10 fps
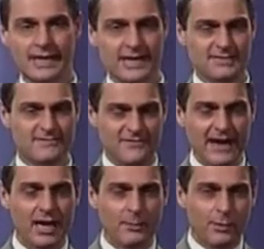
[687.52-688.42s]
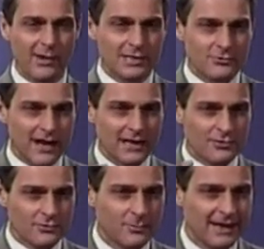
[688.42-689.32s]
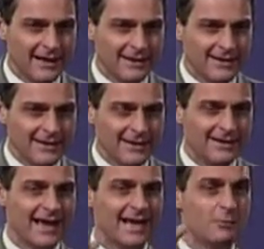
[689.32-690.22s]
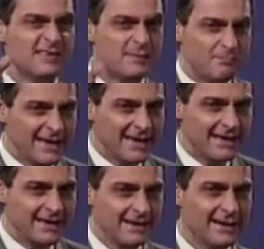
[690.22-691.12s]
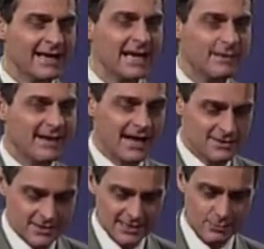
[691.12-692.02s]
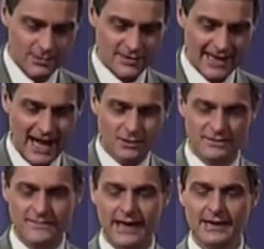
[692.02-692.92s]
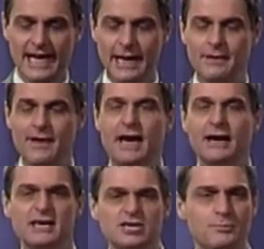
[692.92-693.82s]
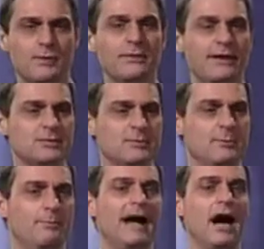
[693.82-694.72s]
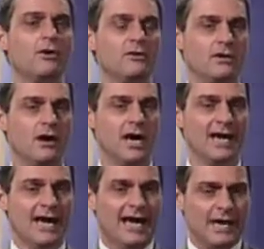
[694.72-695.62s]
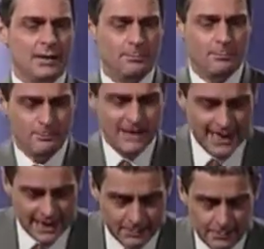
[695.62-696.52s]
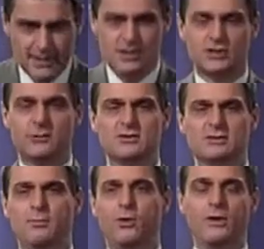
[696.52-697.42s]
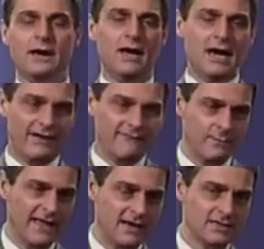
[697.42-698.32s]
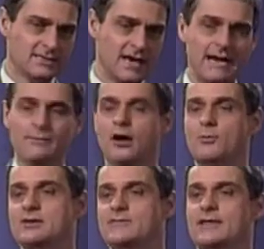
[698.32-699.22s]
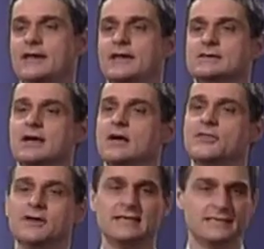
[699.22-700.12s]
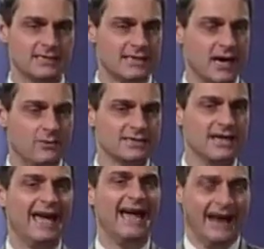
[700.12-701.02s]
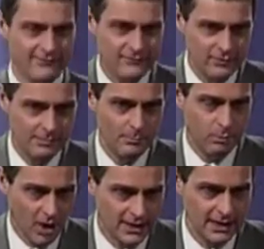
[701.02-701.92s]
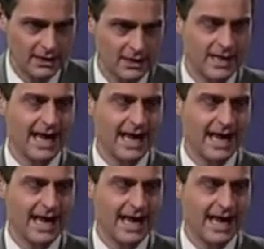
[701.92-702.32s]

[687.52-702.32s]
And his finger pointed right through me, and it was the me he began to deal with. And out of that came an experience with the power of God, and a healing ministry was born. And from that time onwards, for the next 36 hours, everybody,